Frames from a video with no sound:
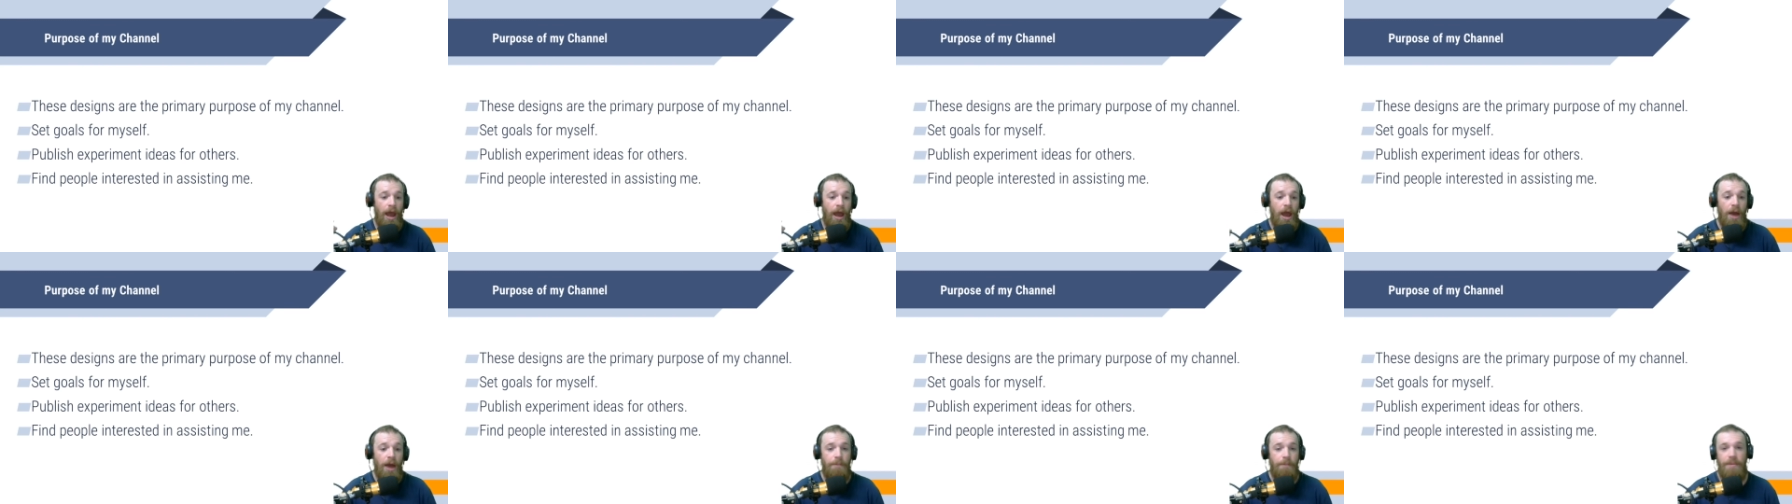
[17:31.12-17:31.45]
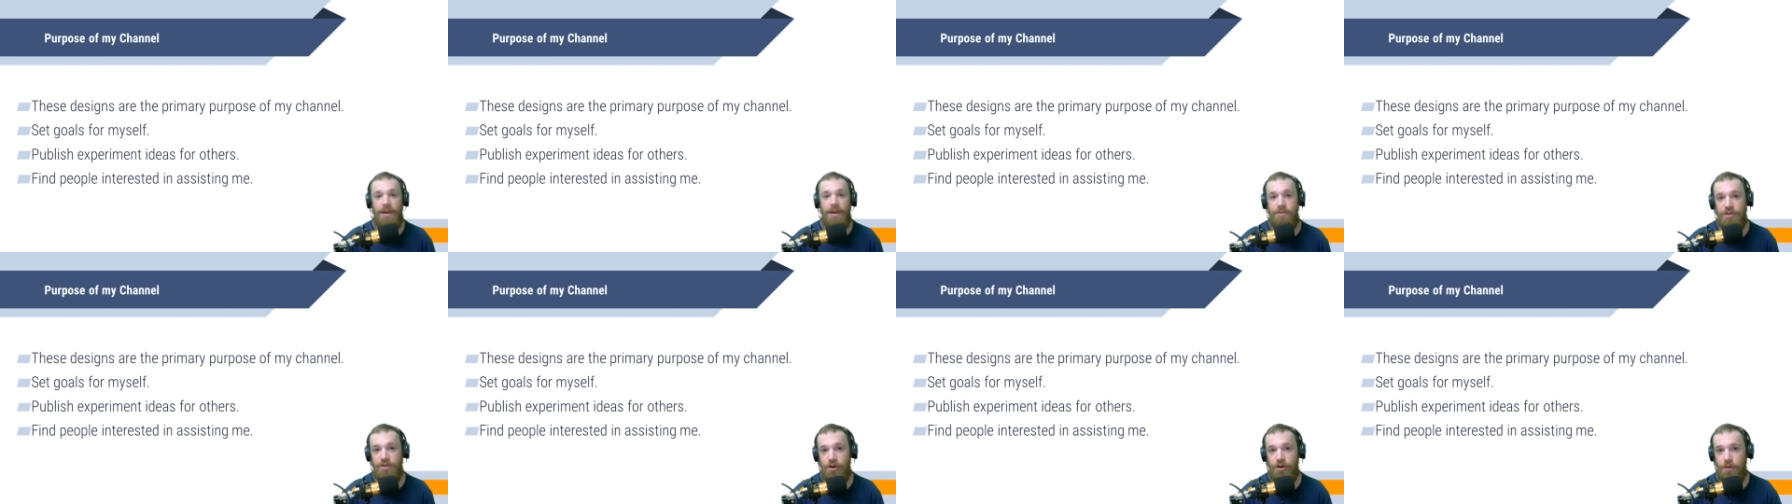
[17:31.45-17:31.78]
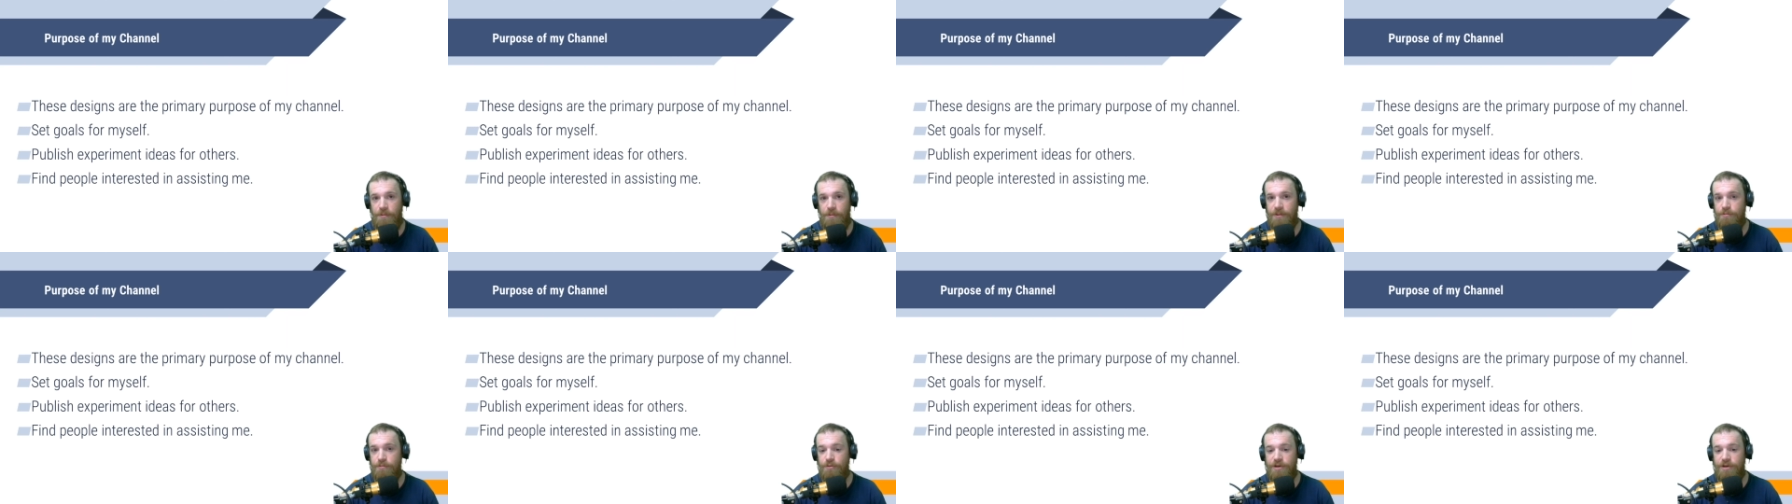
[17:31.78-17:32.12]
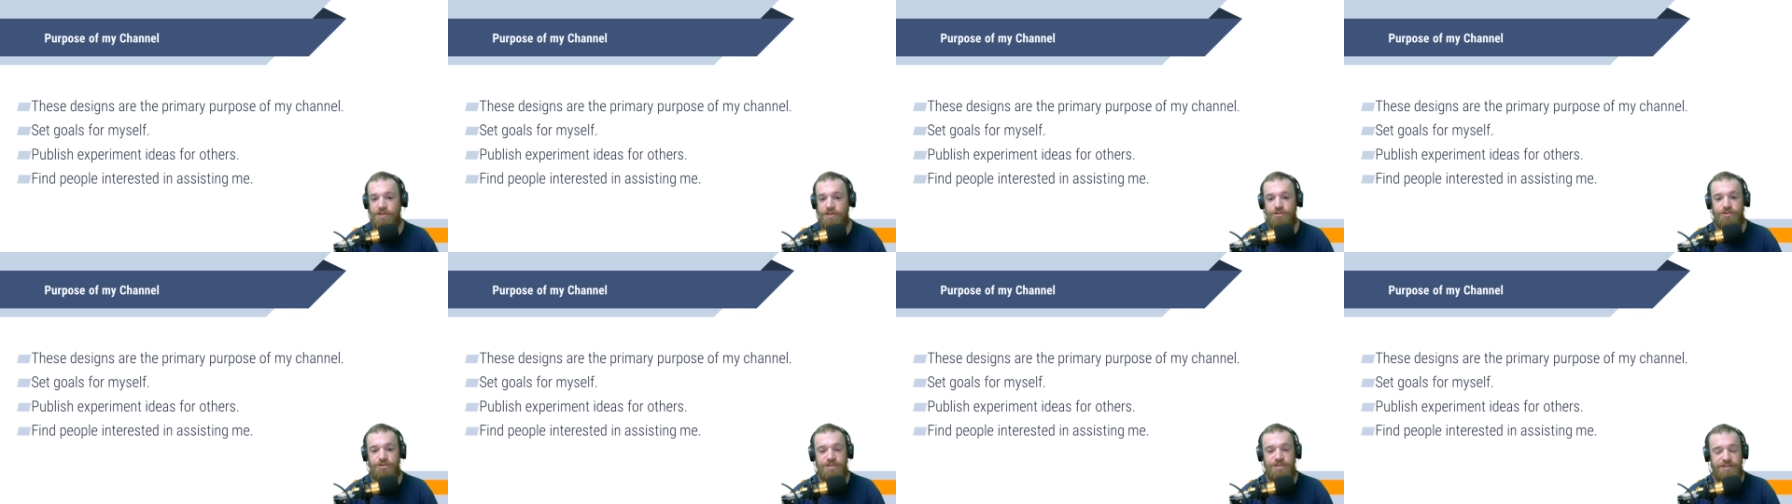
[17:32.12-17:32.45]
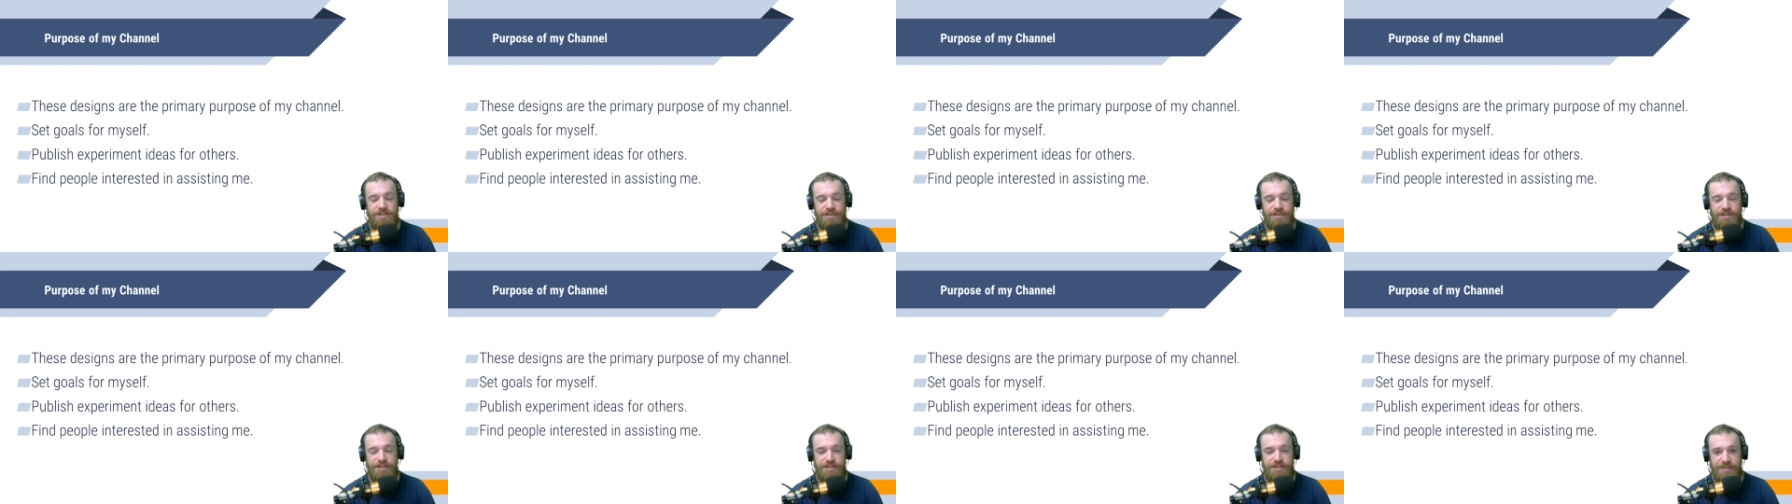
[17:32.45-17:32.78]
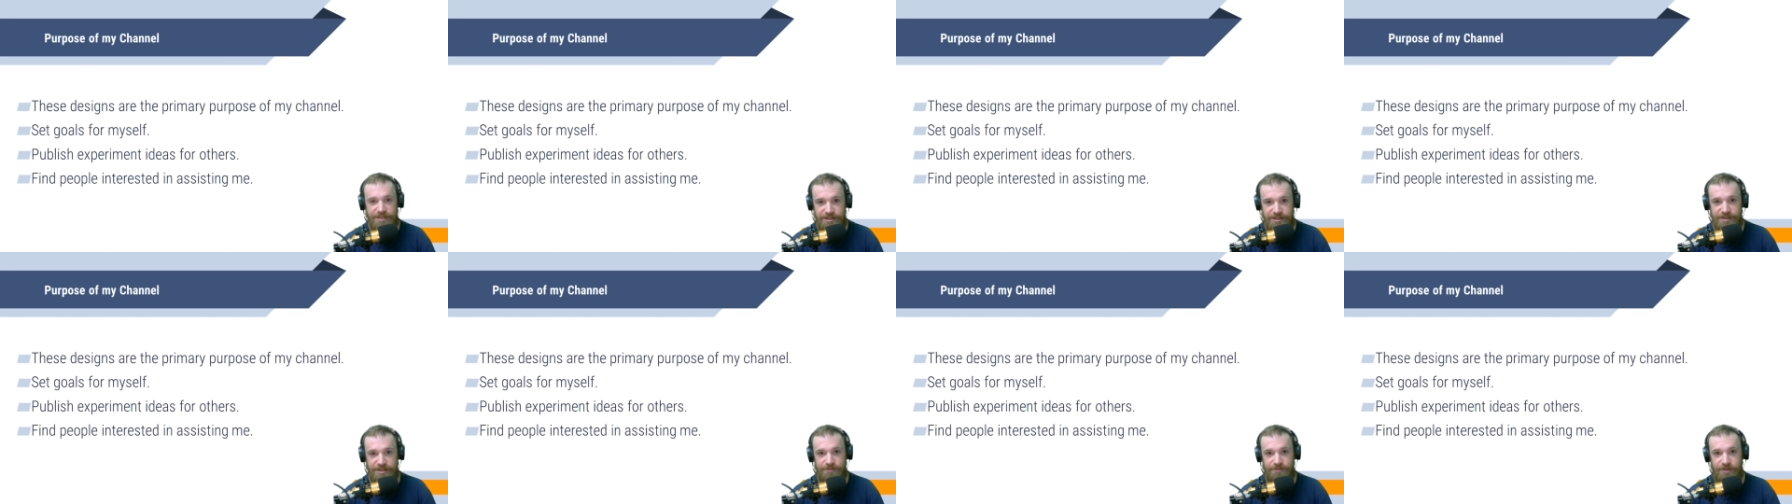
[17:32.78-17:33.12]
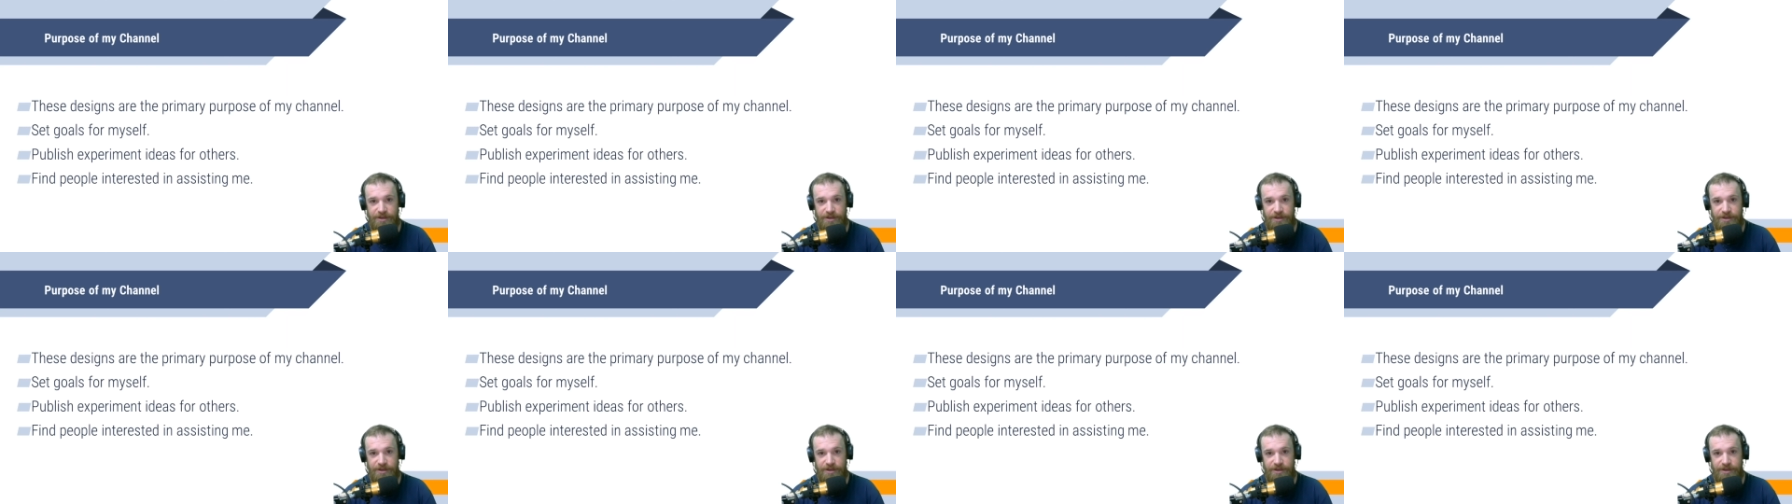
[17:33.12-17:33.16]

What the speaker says: Maybe there are people interested in assisting